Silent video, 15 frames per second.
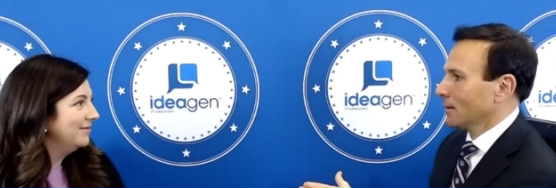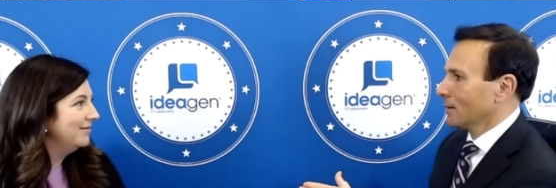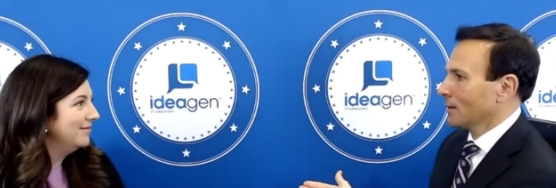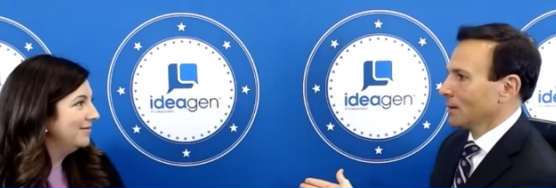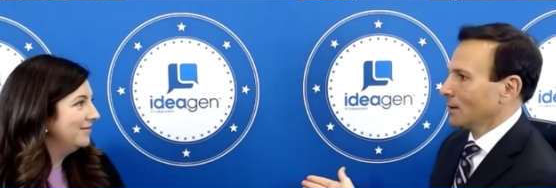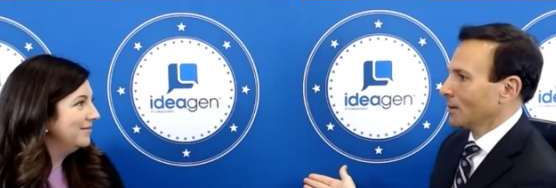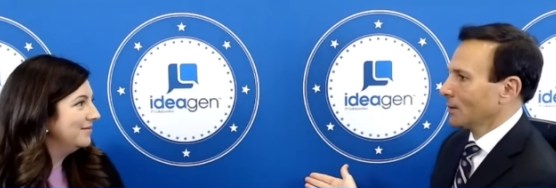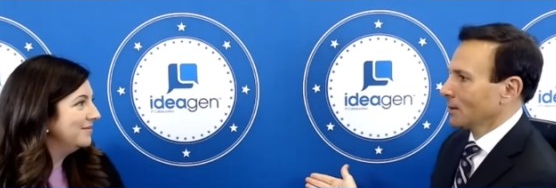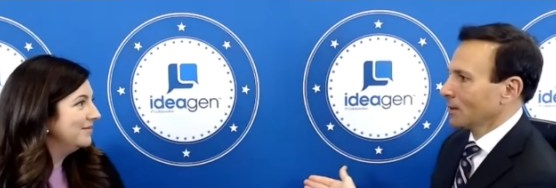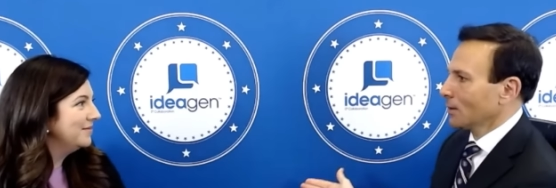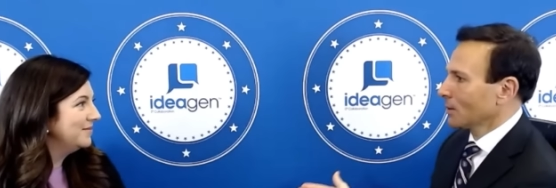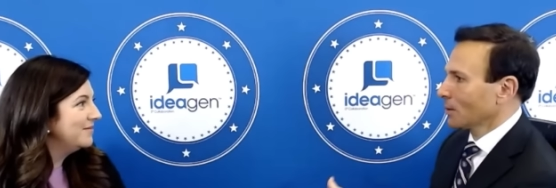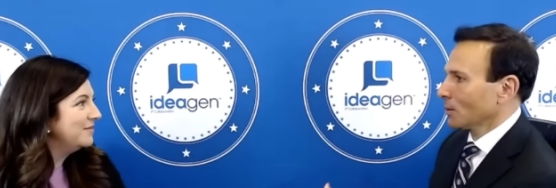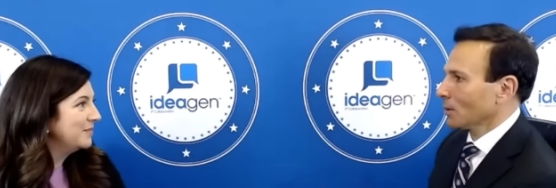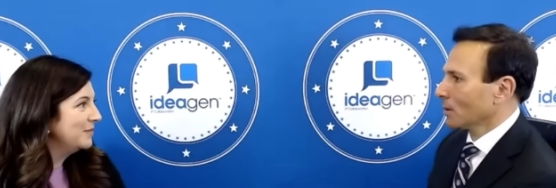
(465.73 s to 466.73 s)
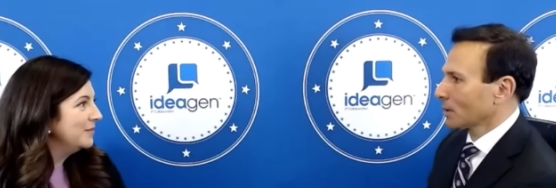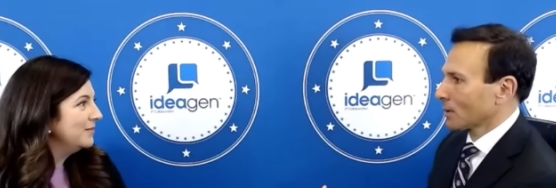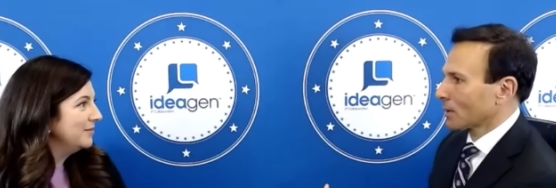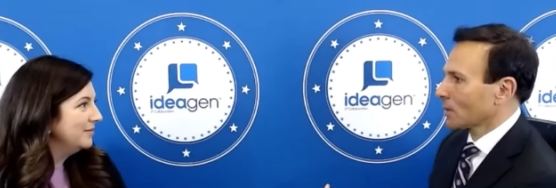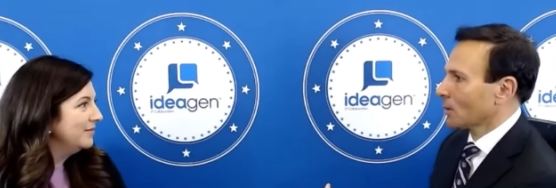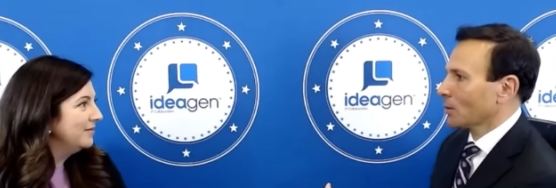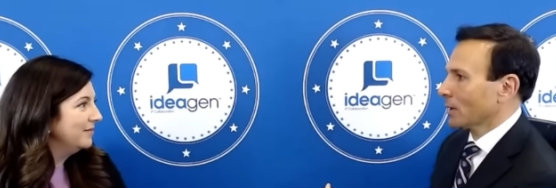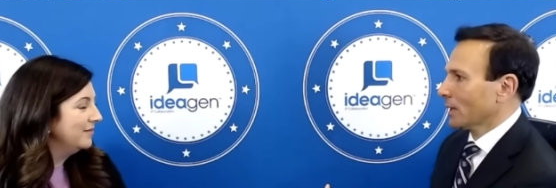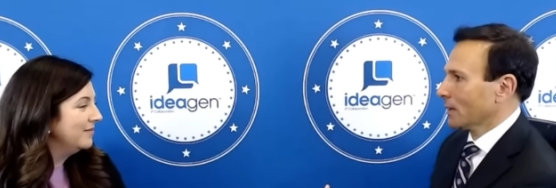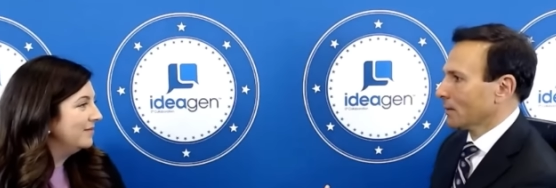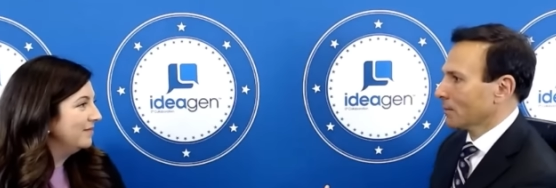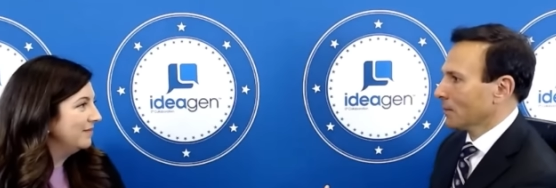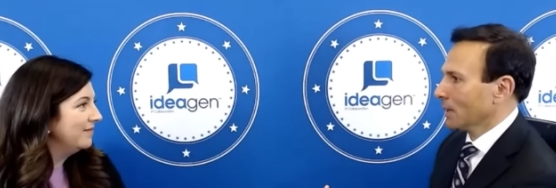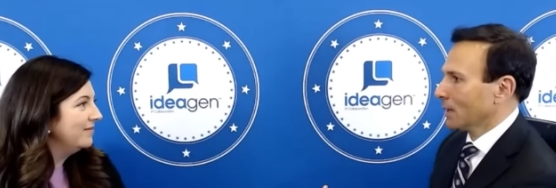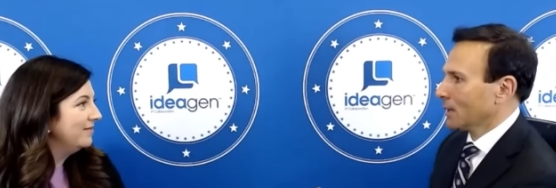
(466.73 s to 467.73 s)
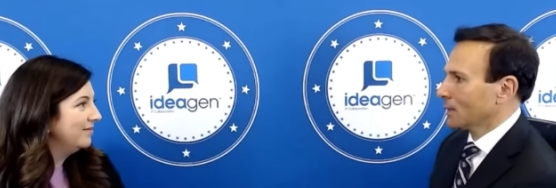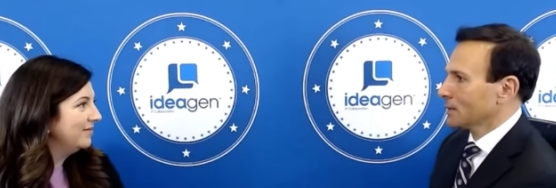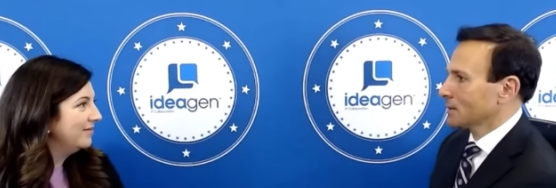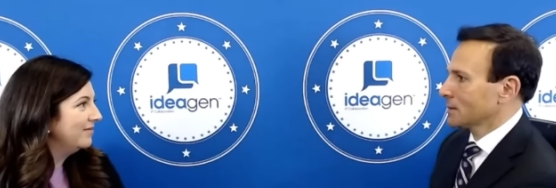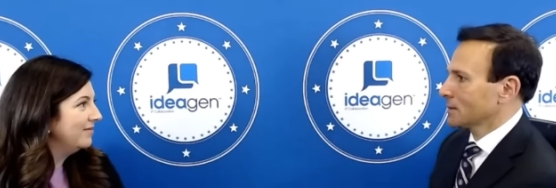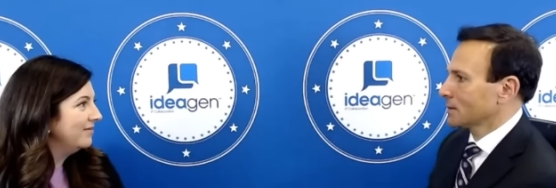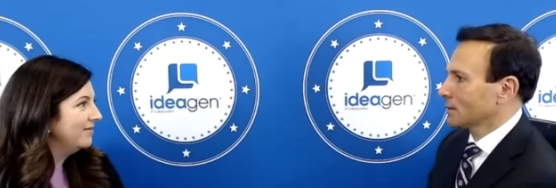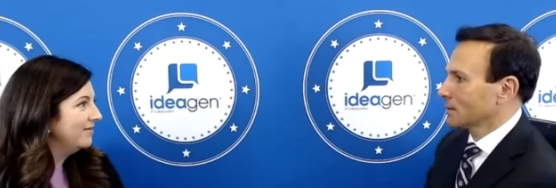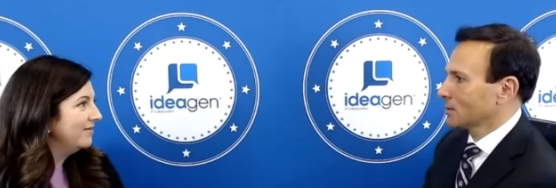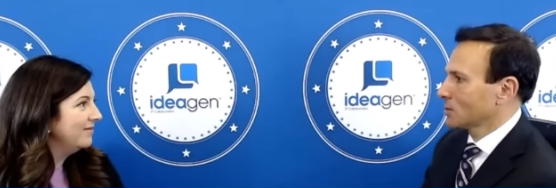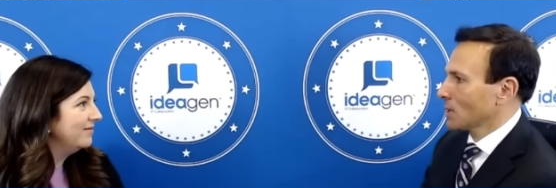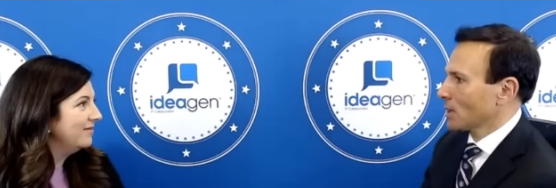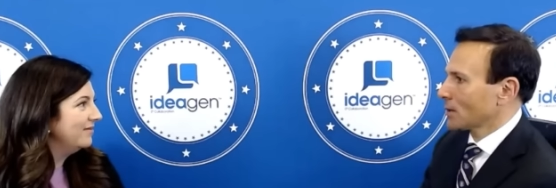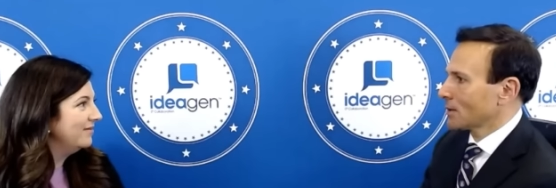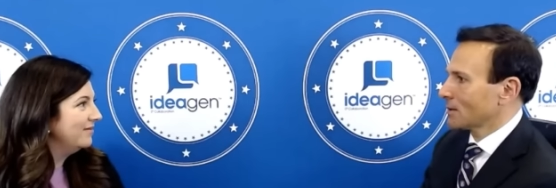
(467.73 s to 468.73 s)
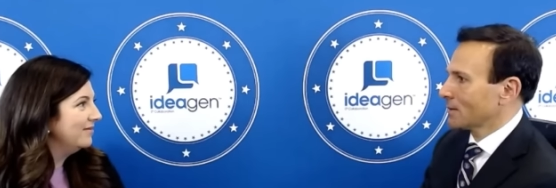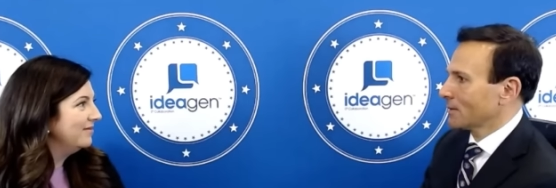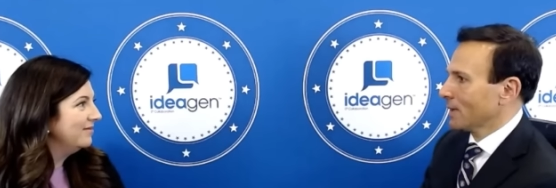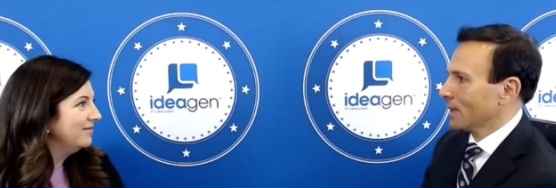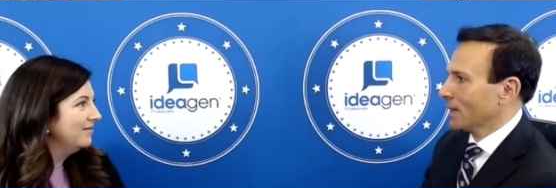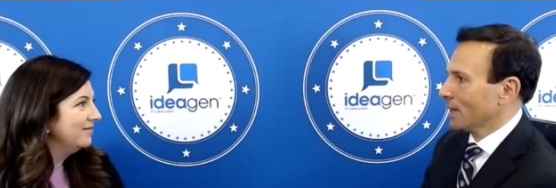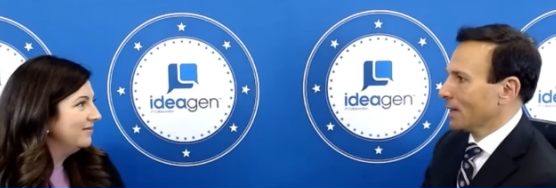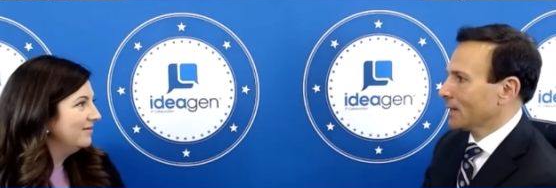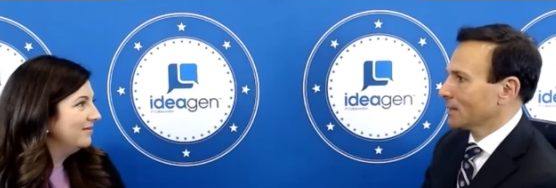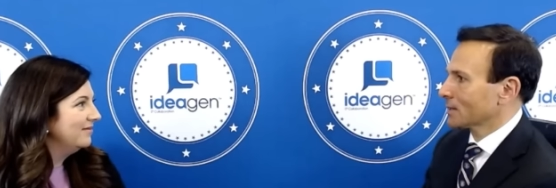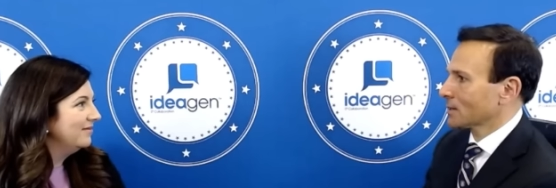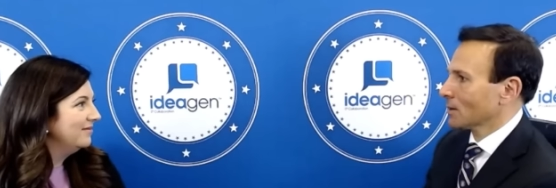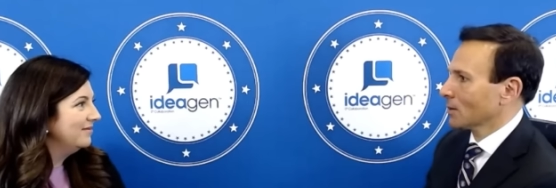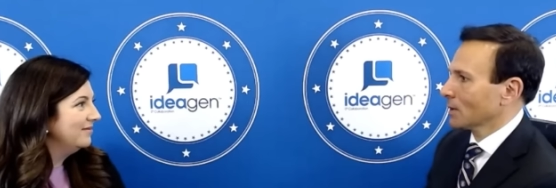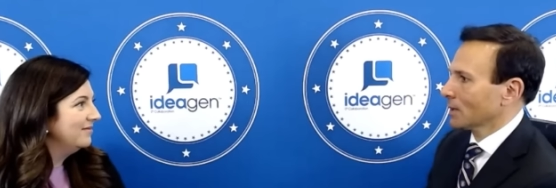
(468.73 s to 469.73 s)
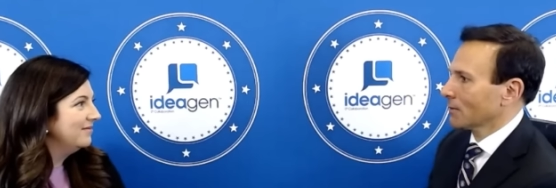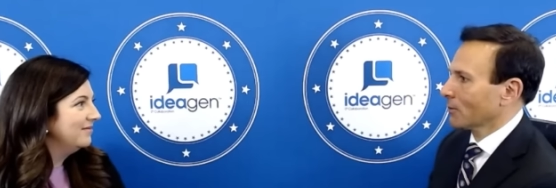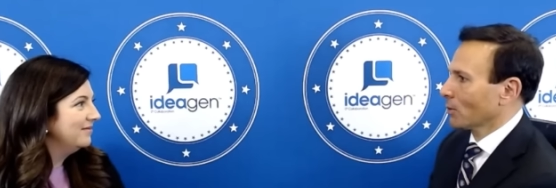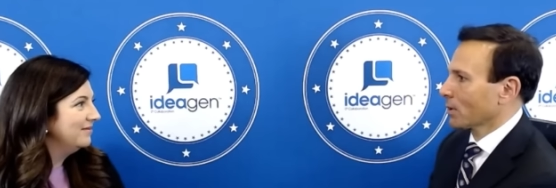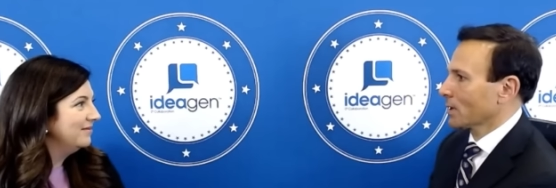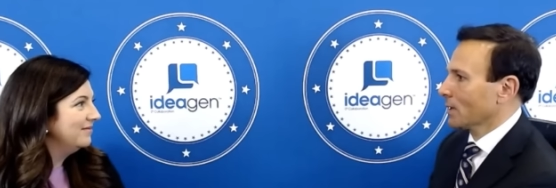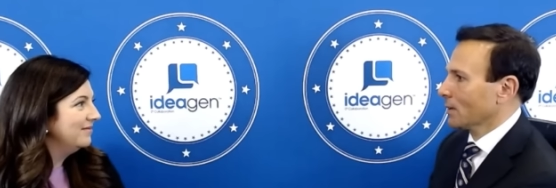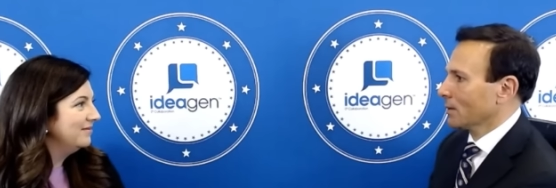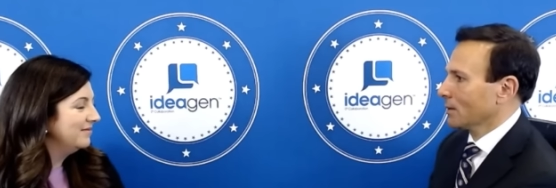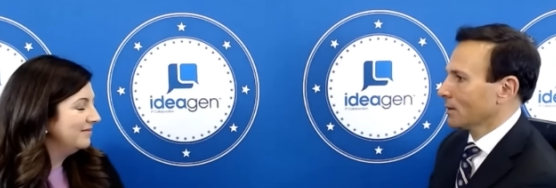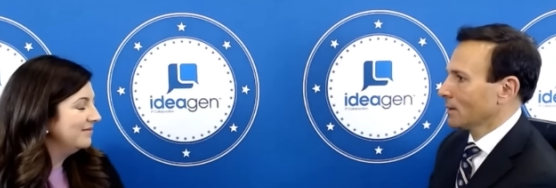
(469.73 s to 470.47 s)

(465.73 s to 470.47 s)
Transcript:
Speaker 1: you know you're no longer coding because generative AI is coding for you.